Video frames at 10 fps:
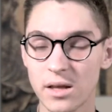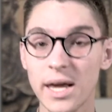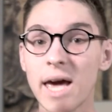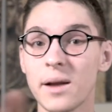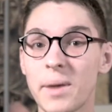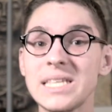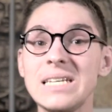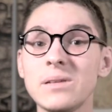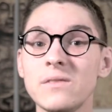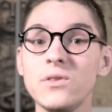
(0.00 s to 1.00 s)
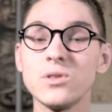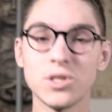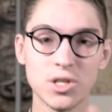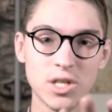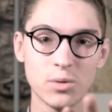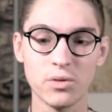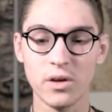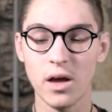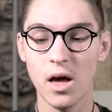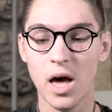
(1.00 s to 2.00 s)
Again, it might seem confusing. Just stick with
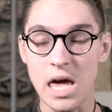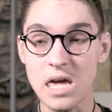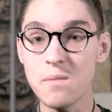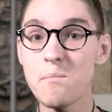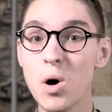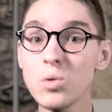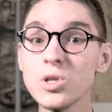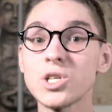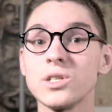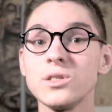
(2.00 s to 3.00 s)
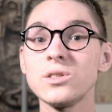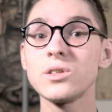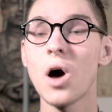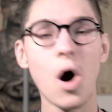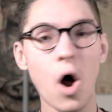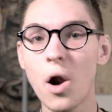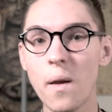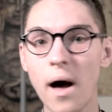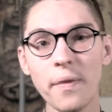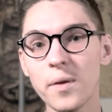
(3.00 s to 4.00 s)
it. Emotions are
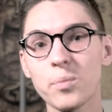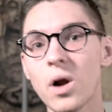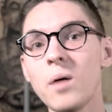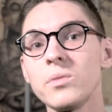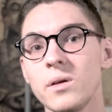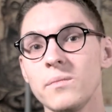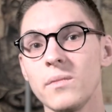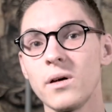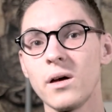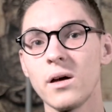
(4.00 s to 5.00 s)
not the problem.